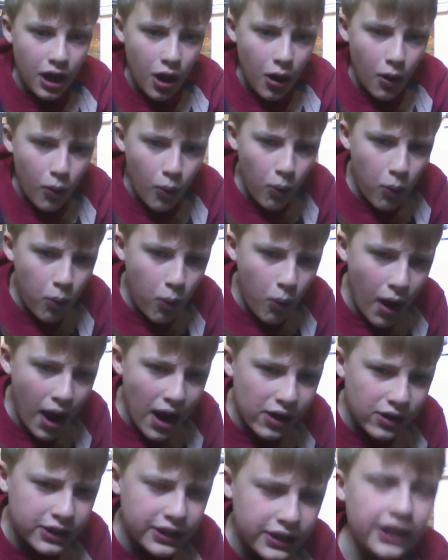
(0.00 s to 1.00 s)

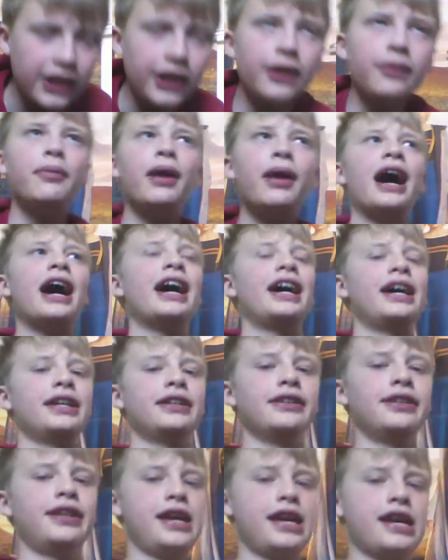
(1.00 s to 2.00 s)
Welcome,
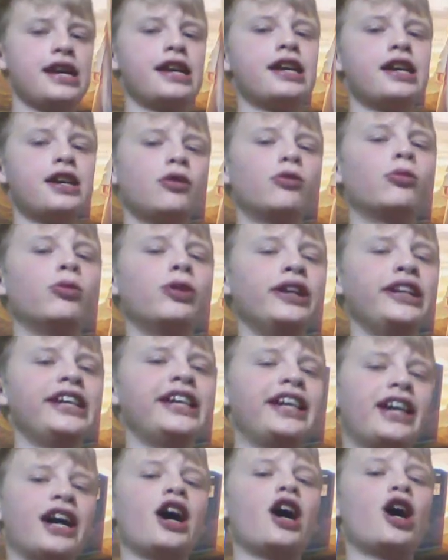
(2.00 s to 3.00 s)
and here we
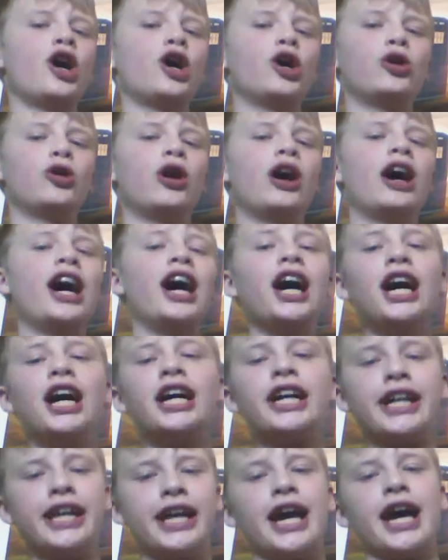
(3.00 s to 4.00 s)
go
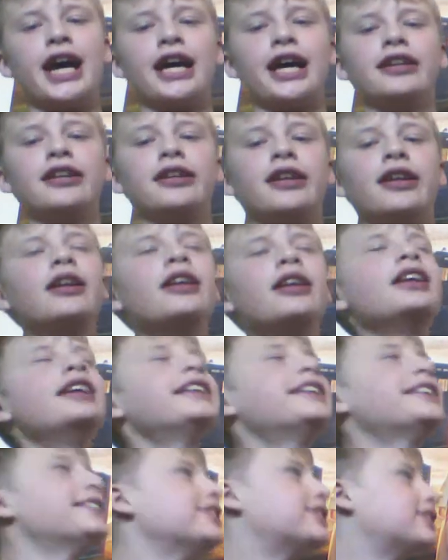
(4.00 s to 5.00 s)
again.
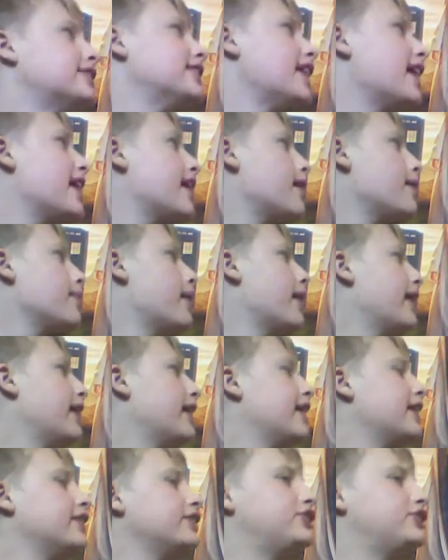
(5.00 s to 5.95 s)
Now today I'm here